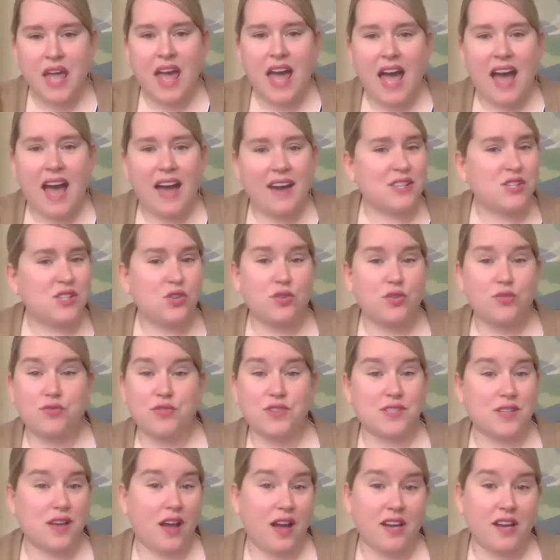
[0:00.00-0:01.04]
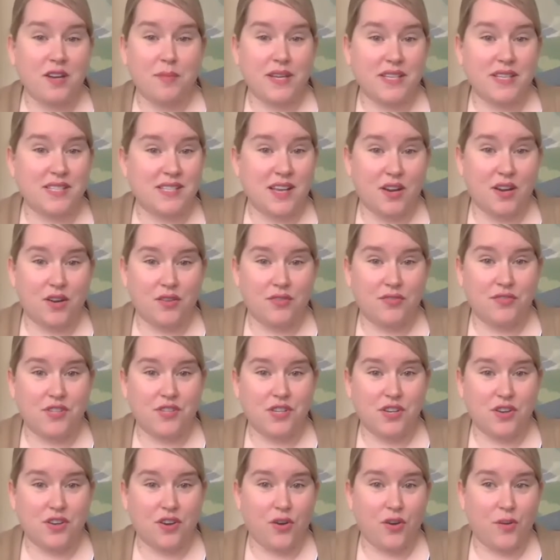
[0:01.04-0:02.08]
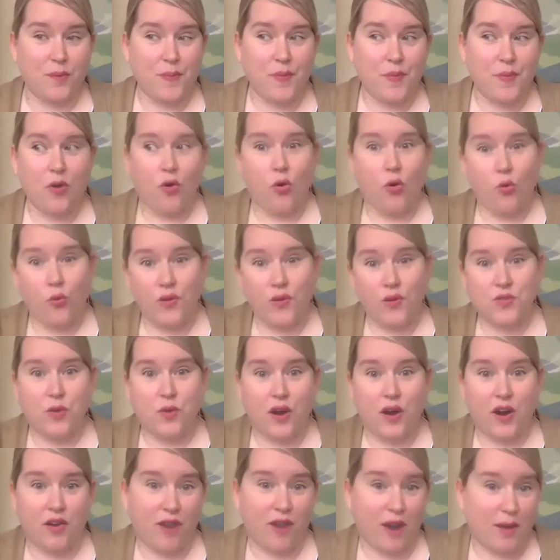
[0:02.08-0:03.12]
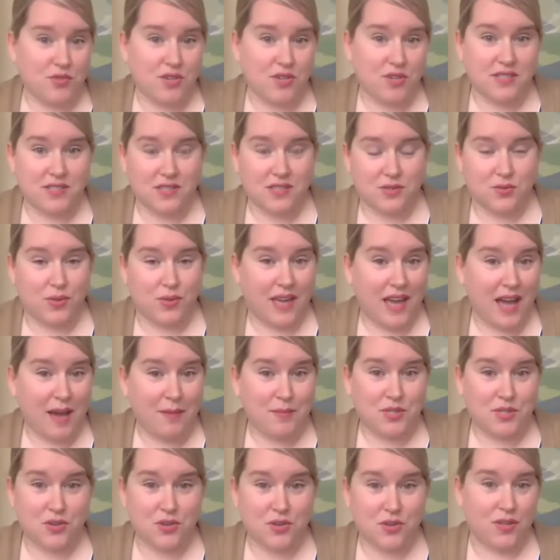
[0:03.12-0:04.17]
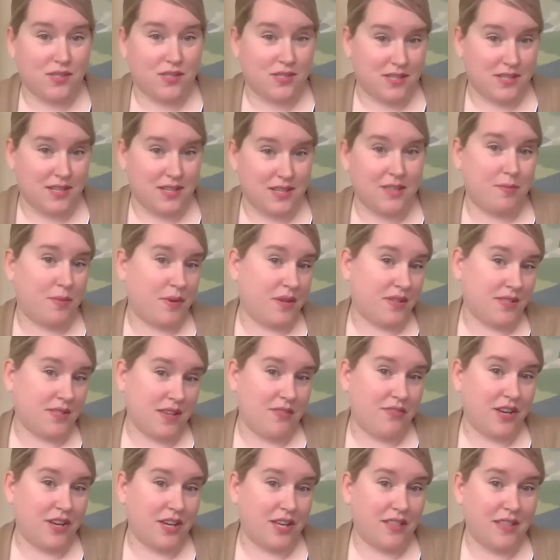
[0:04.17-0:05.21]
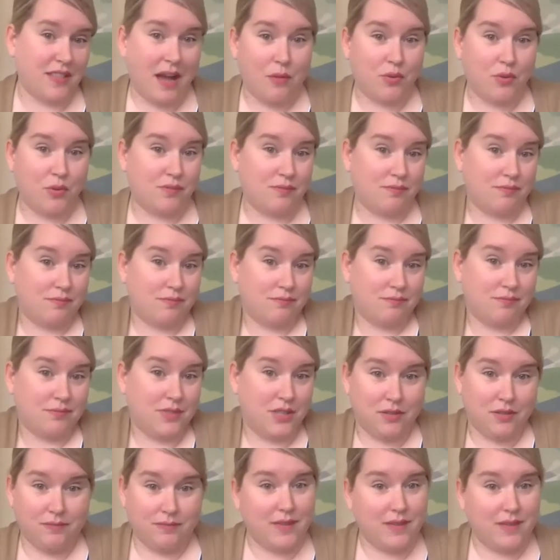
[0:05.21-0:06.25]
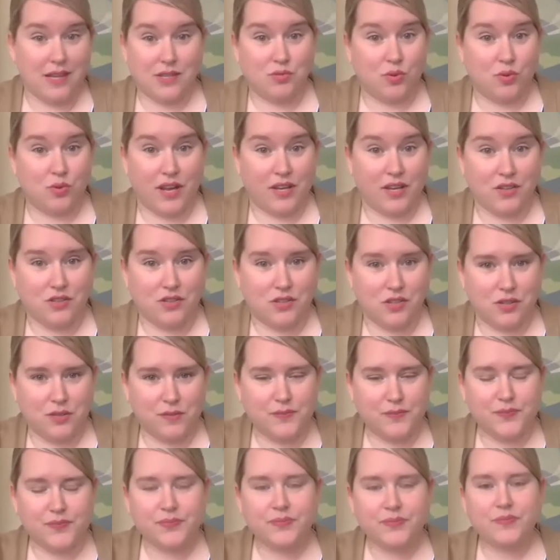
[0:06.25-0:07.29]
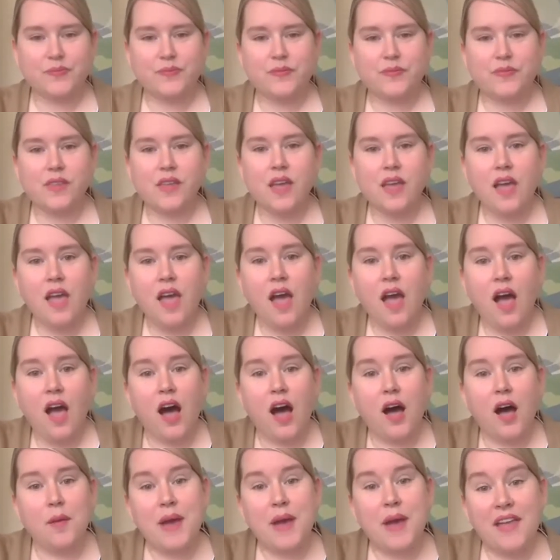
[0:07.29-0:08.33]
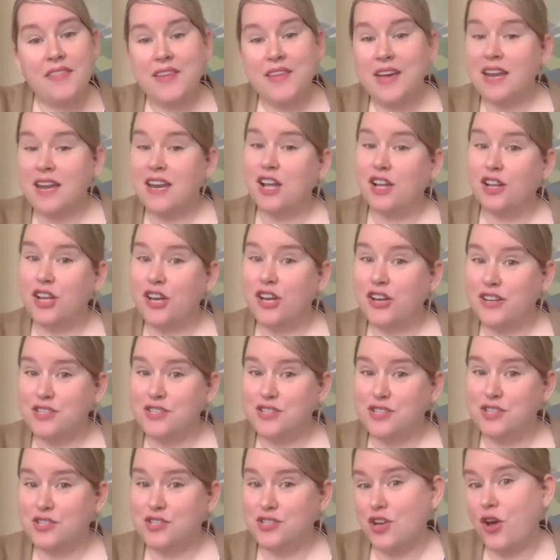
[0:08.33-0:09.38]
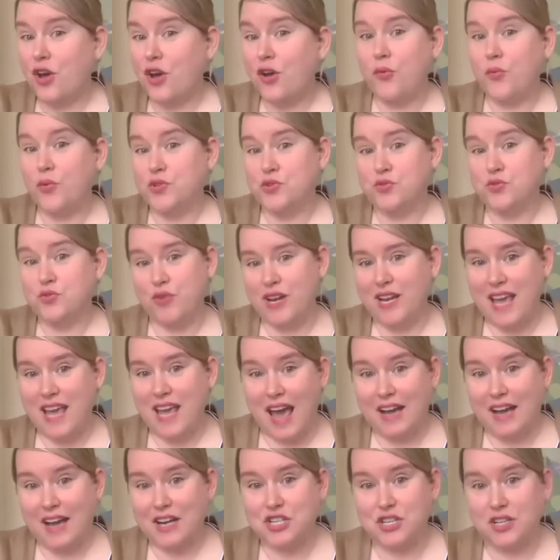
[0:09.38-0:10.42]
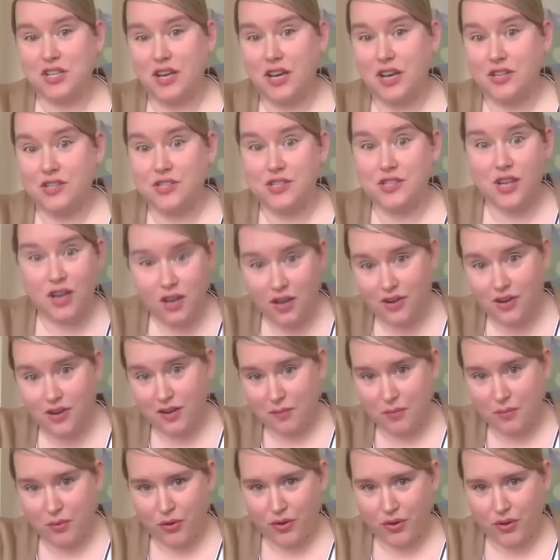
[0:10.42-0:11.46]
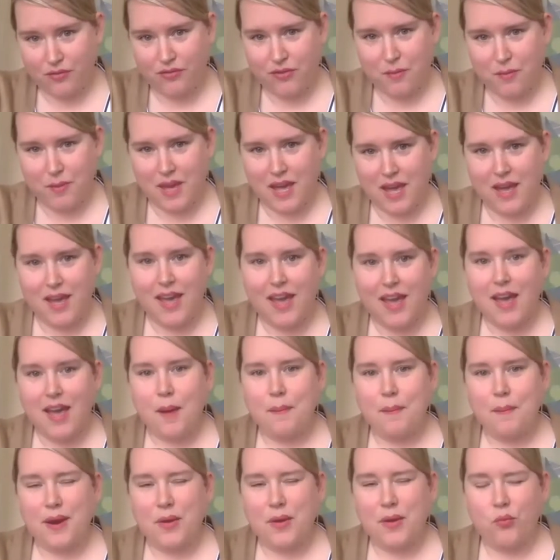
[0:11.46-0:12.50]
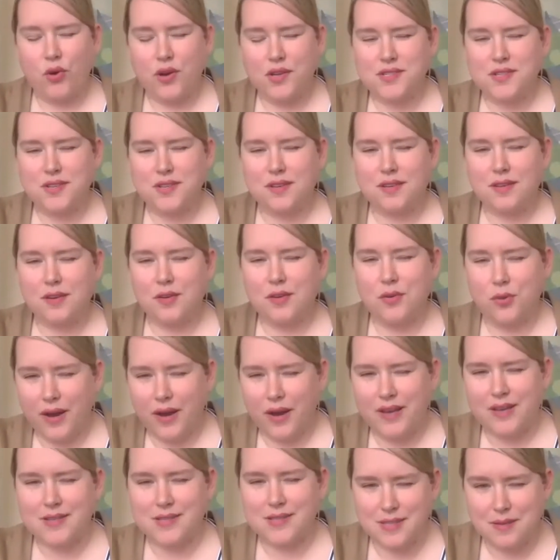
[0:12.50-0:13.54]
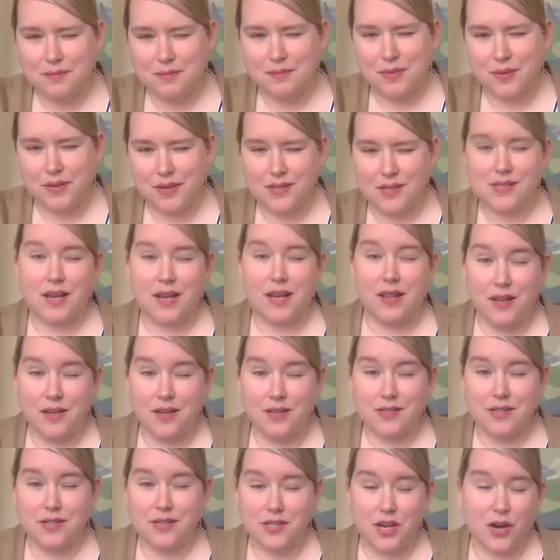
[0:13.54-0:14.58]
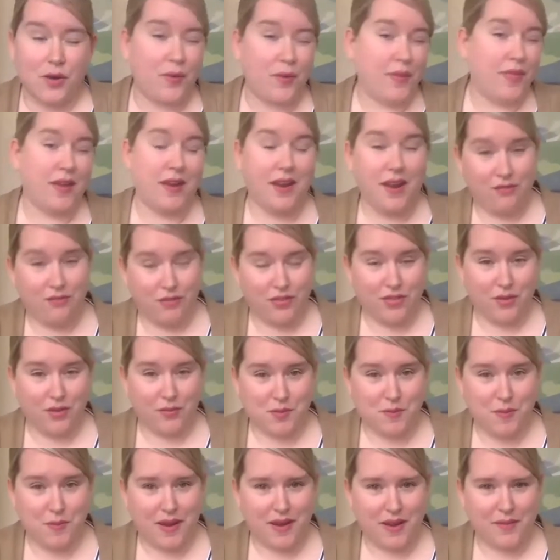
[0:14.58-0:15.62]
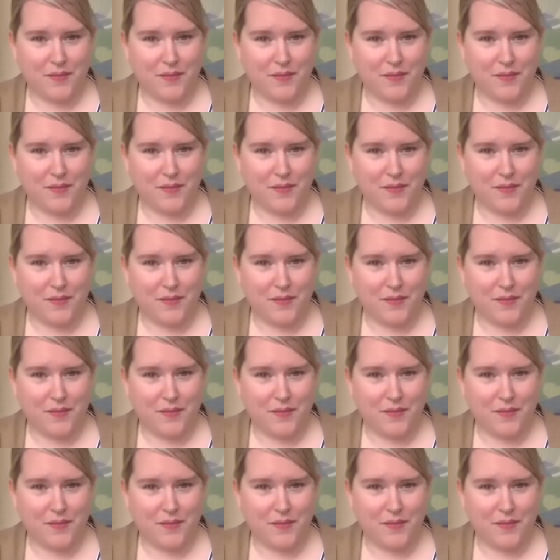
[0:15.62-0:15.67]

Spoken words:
And I sort of resigned myself to, always wearing wrap dresses with a camisole underneath, because I figured that would, that's what I could do. And then learning to sew was really actually a turning point for me, but it wasn't quite as simple as I learned to sew and then everything was better.